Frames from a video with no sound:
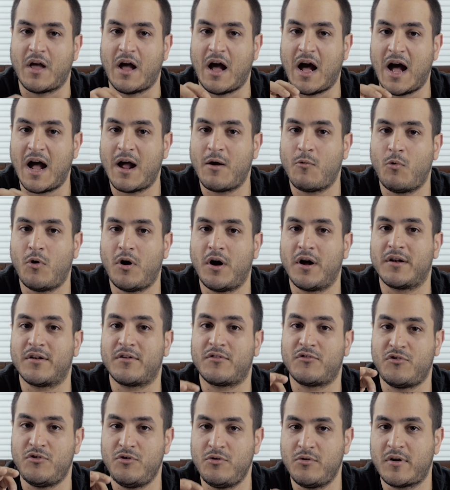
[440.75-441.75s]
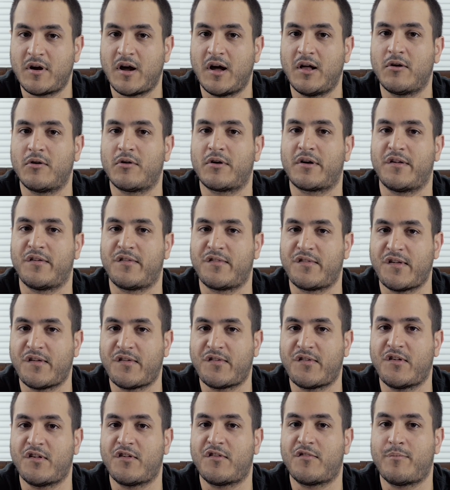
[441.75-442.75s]
I want 2-color
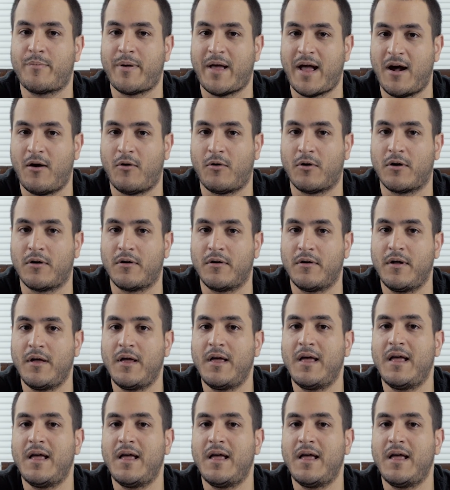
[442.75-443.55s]
consistent power.